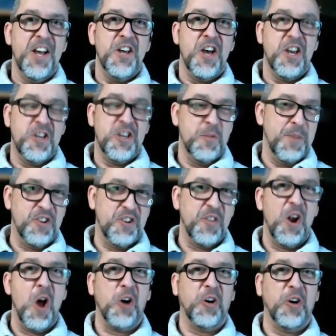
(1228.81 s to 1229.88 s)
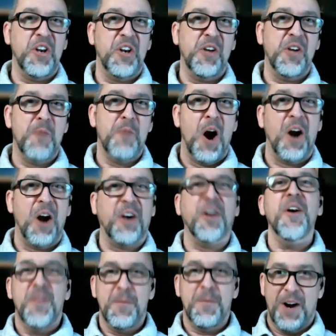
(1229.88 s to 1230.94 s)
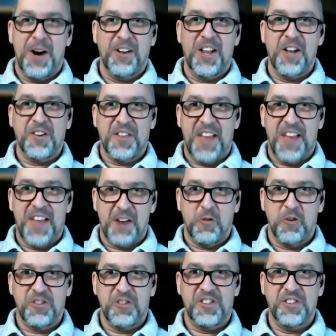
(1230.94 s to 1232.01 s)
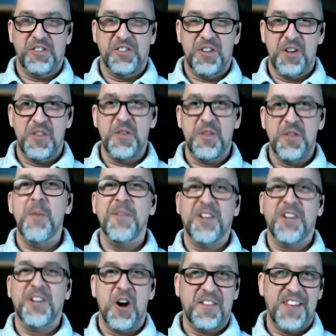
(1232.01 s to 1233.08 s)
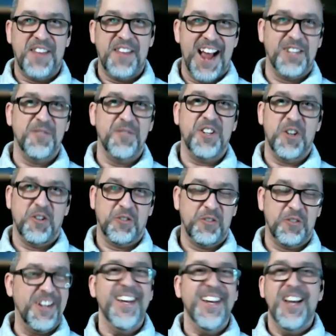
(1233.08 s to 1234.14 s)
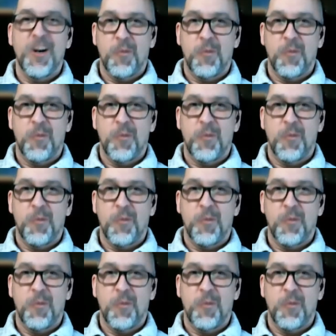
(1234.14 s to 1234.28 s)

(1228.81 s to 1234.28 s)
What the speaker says: you mentioned the longer ending of Mark. The parallel to that, of course, is the woman caught in the act of adultery.